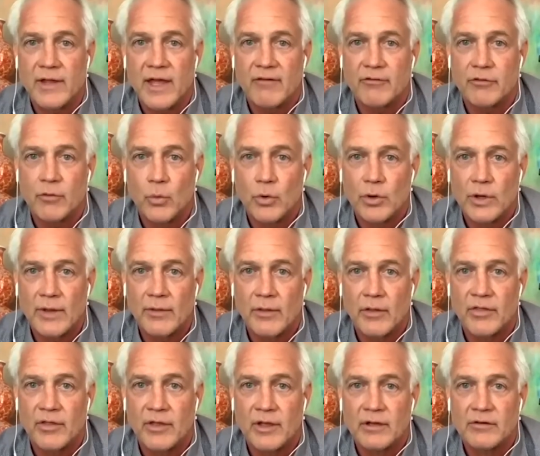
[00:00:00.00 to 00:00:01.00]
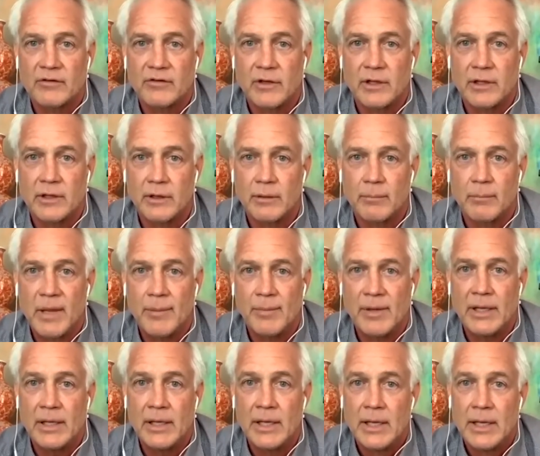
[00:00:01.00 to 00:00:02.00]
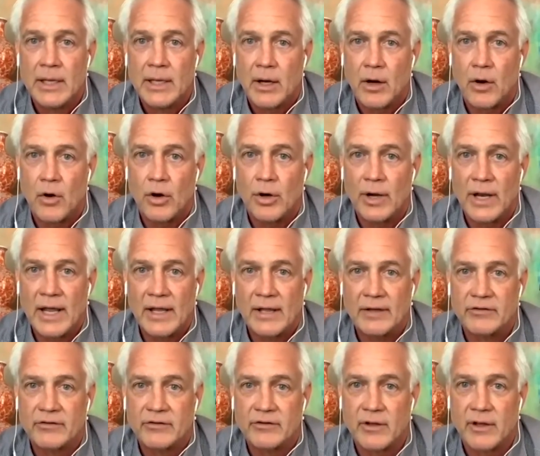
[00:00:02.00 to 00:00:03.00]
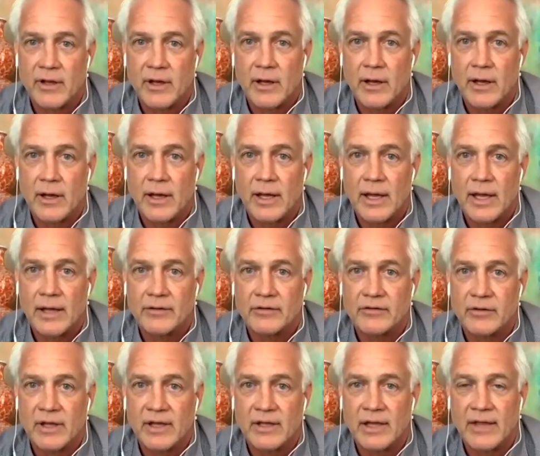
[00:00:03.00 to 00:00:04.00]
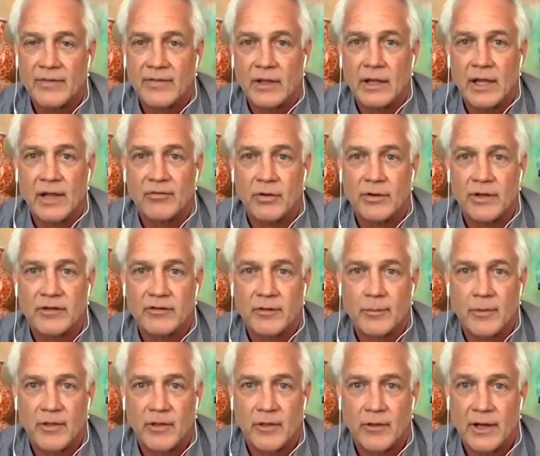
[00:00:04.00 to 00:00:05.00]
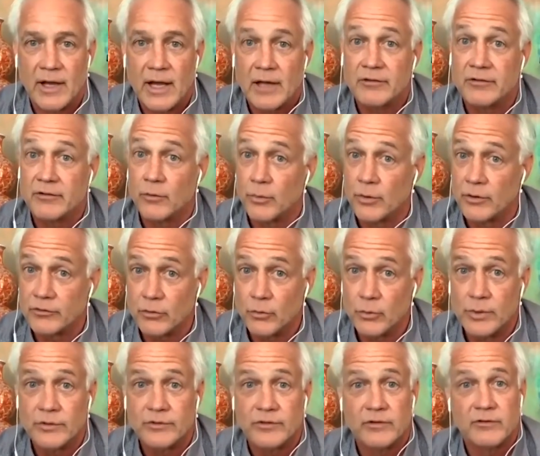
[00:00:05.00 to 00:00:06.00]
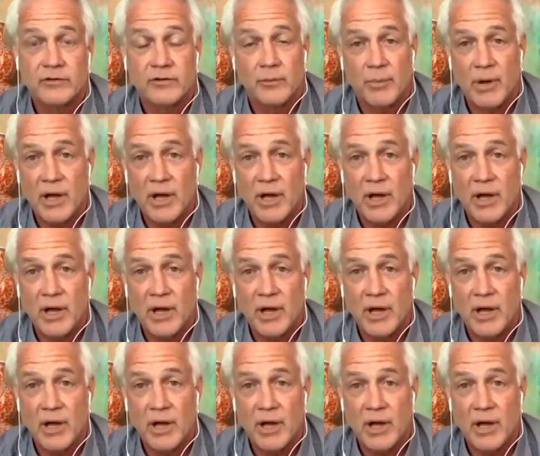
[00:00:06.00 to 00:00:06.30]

that they have to work on the things that maybe aren't as uh, as at the level that some of the other guys, the Russell Wilsons,